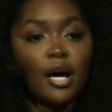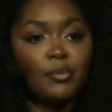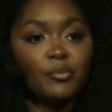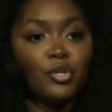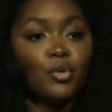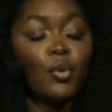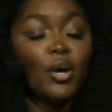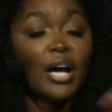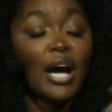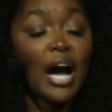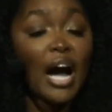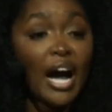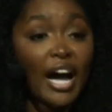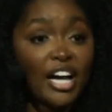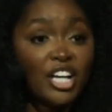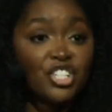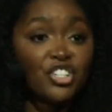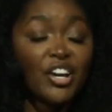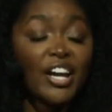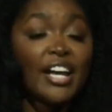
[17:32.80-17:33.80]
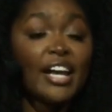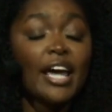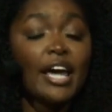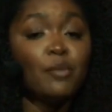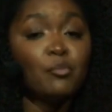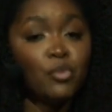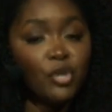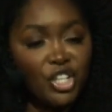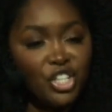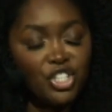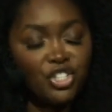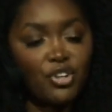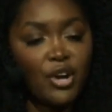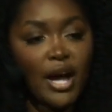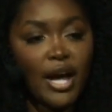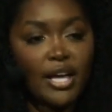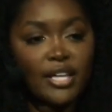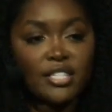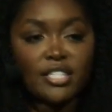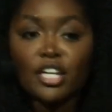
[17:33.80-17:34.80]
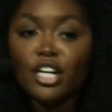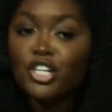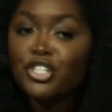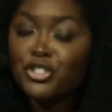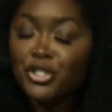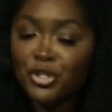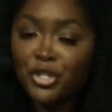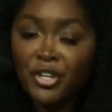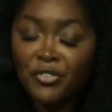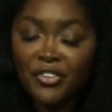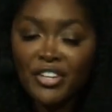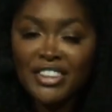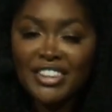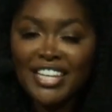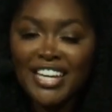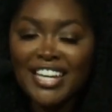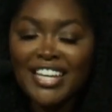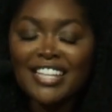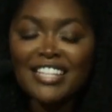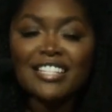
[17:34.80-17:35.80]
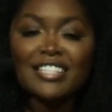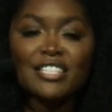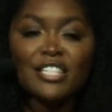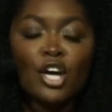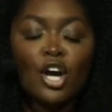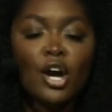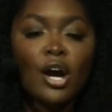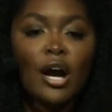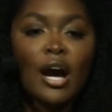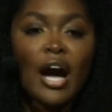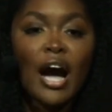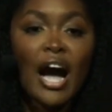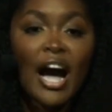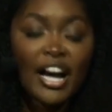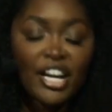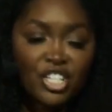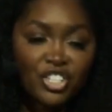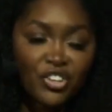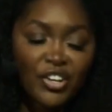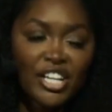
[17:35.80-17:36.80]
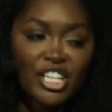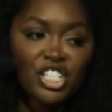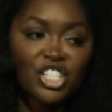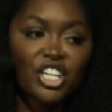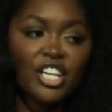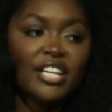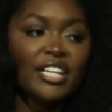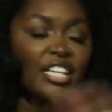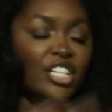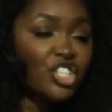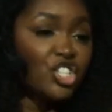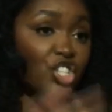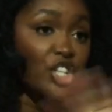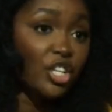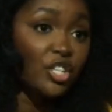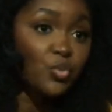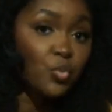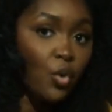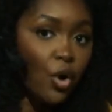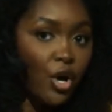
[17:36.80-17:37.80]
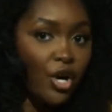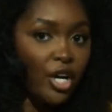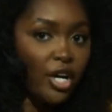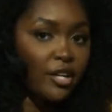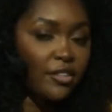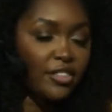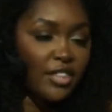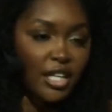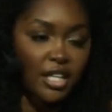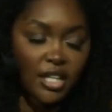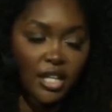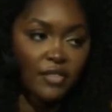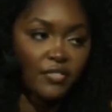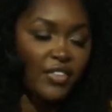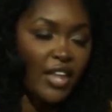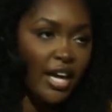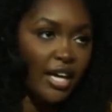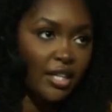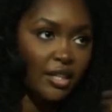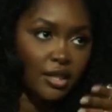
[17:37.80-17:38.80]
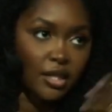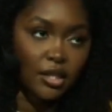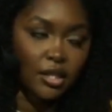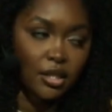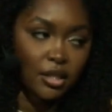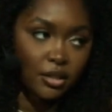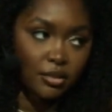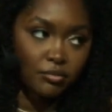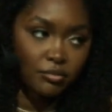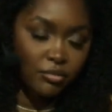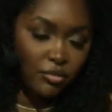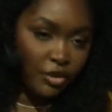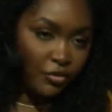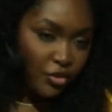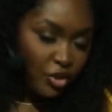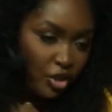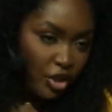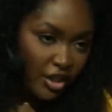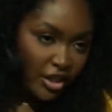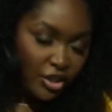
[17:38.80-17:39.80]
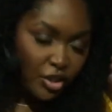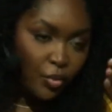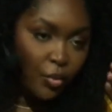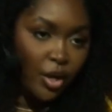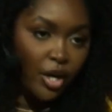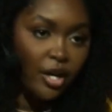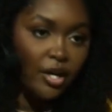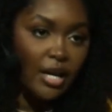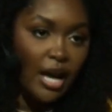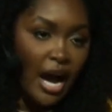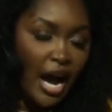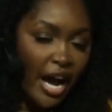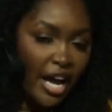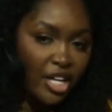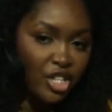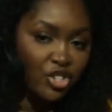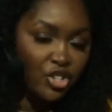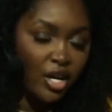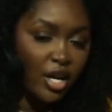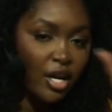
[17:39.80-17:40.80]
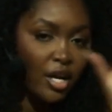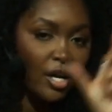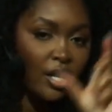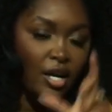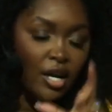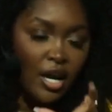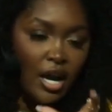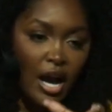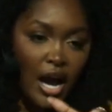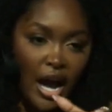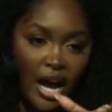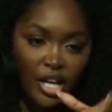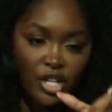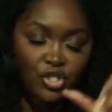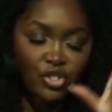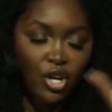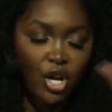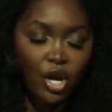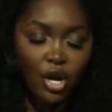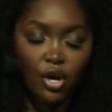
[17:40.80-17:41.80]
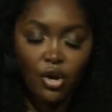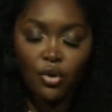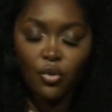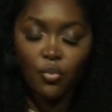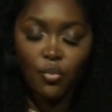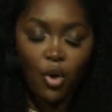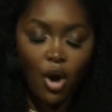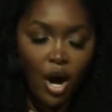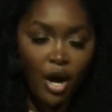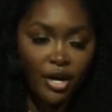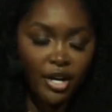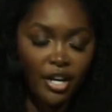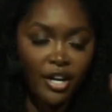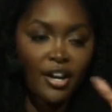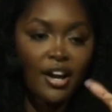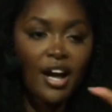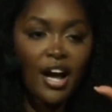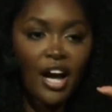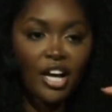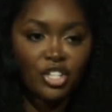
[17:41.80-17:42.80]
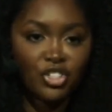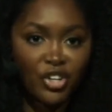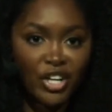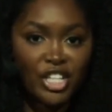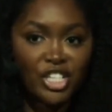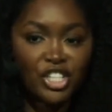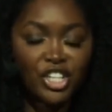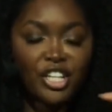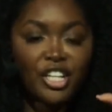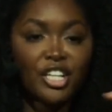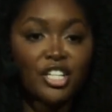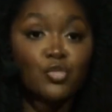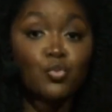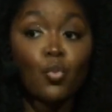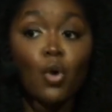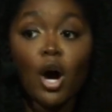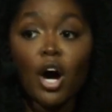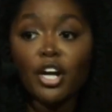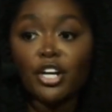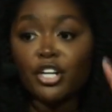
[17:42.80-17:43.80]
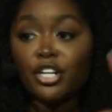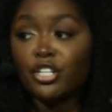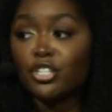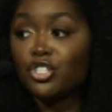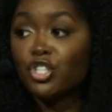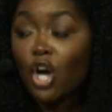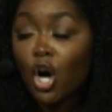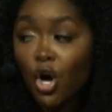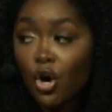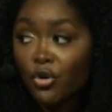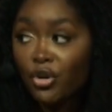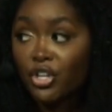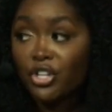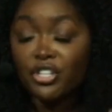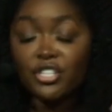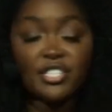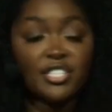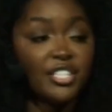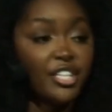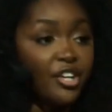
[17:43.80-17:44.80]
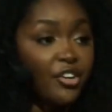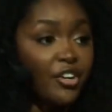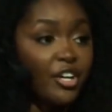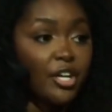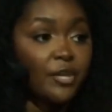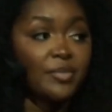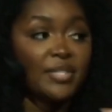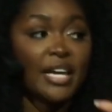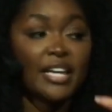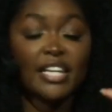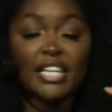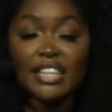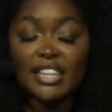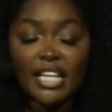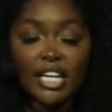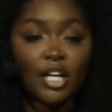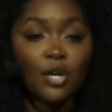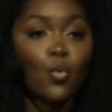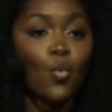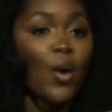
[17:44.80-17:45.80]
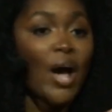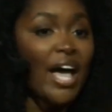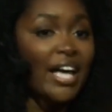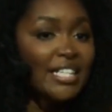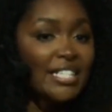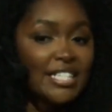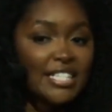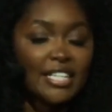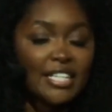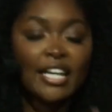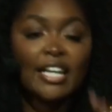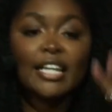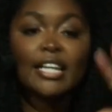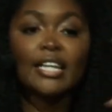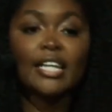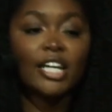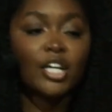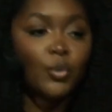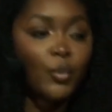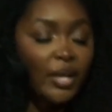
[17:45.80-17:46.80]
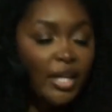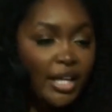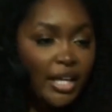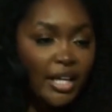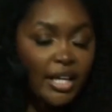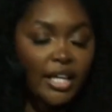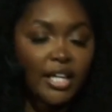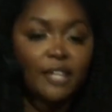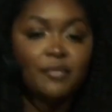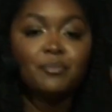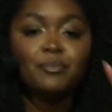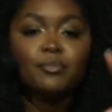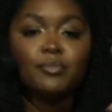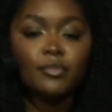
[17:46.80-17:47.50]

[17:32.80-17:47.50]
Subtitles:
You want to hydrate and moisturize. Two different things. Hydration is just water. Think of if you look at the word hydro, water. Hydration is water, toners, serums, anything wet, liquidy,